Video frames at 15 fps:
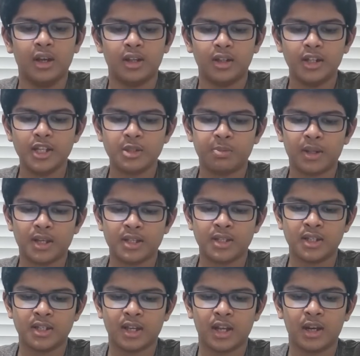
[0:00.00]
These
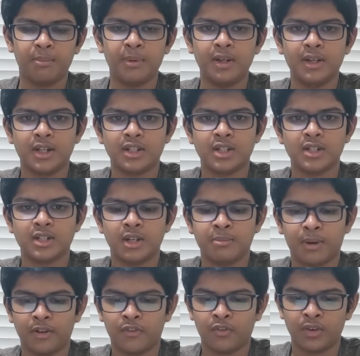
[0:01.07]
plastics cannot be digested
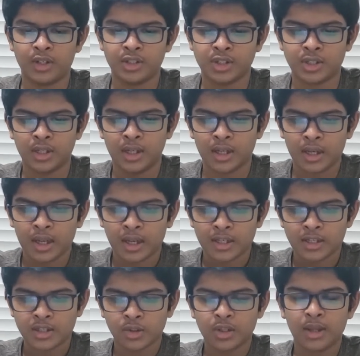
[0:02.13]
by fish,
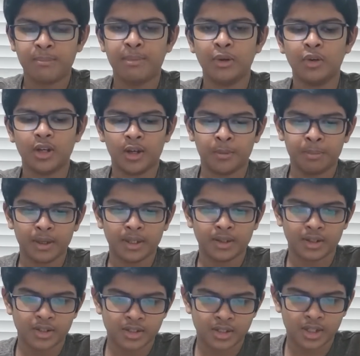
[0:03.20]
so they build up in
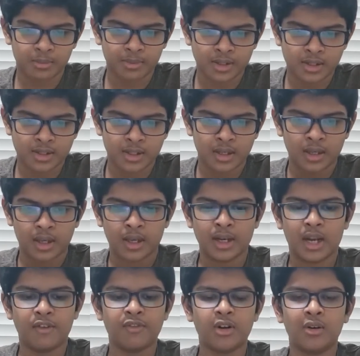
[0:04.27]
their stomachs, and
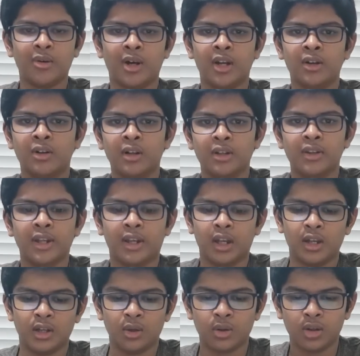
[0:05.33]
after a while, they
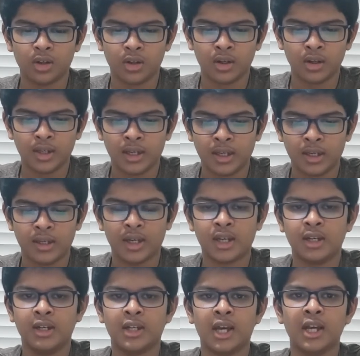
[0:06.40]
can no longer eat
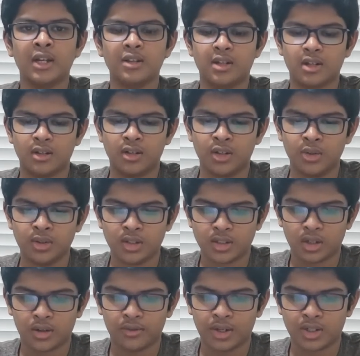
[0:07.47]
and die due to
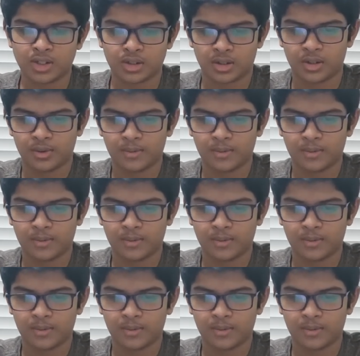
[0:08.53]
starvation.